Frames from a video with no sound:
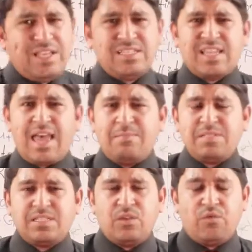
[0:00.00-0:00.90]

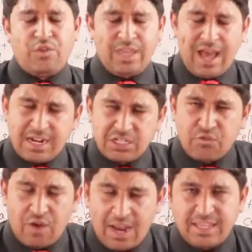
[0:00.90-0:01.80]
enzymes, we are
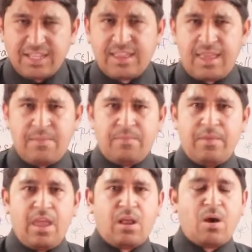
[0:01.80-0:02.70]
dividing them
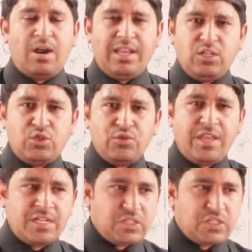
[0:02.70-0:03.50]
according to their